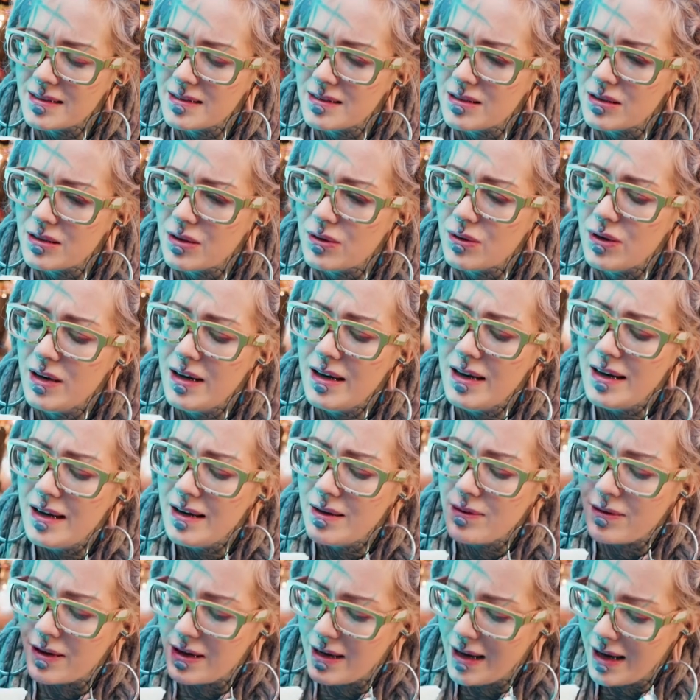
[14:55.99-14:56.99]
So
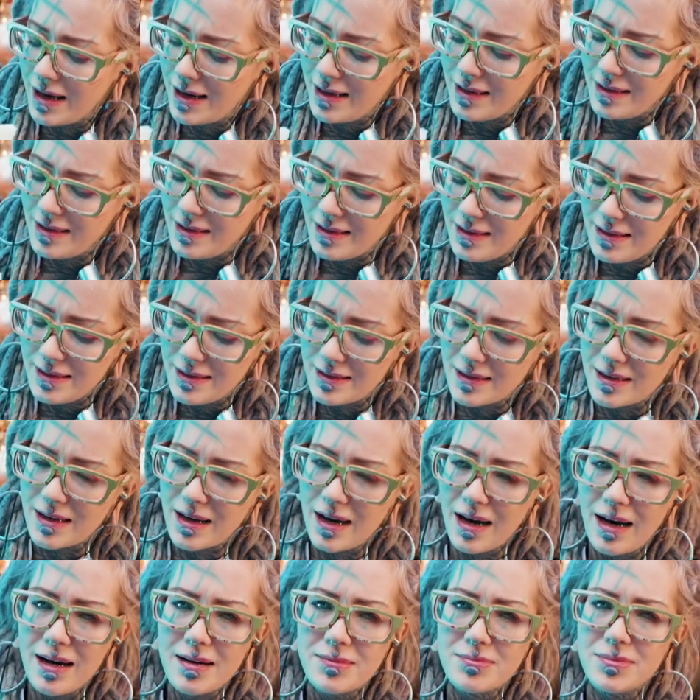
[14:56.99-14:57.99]
when I eat a
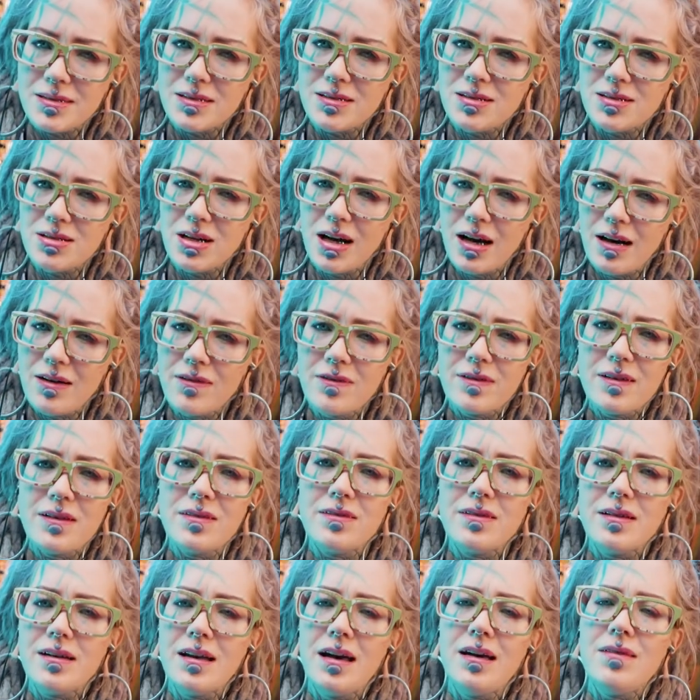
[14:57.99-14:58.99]
cabbage after
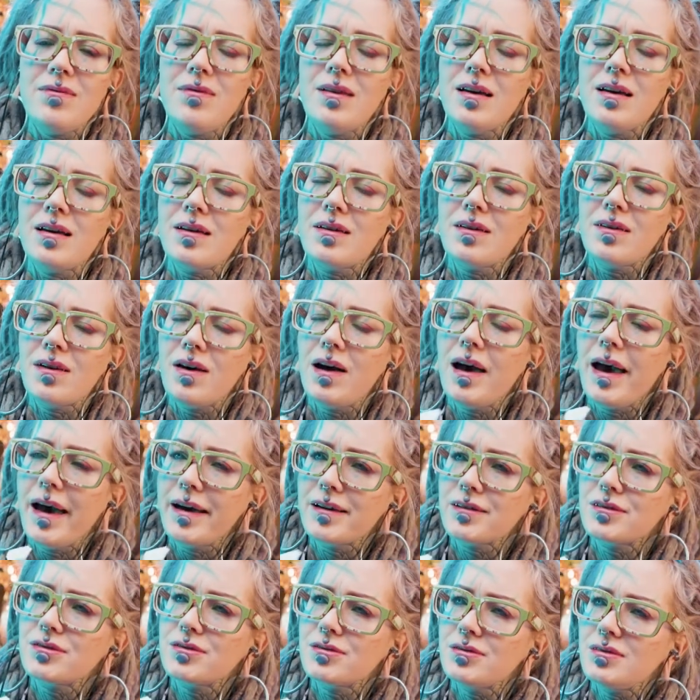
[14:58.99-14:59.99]
it, I'm like
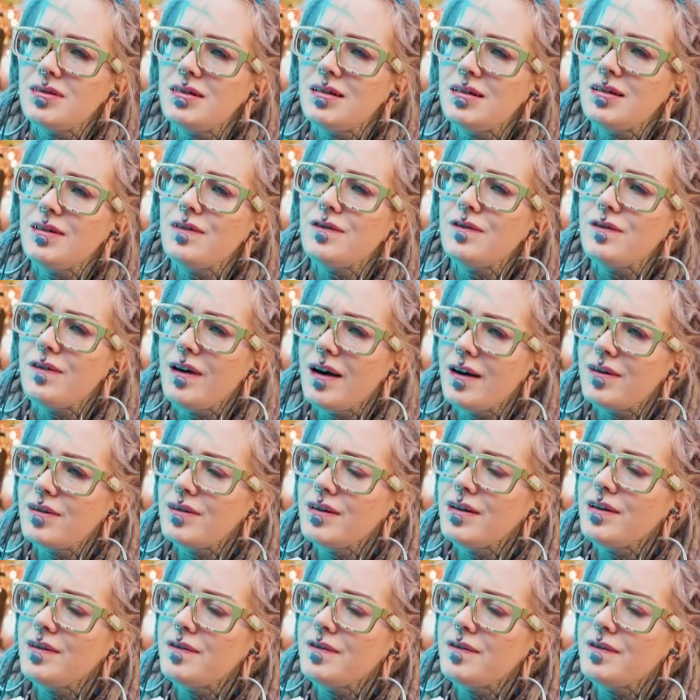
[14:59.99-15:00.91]
actually very,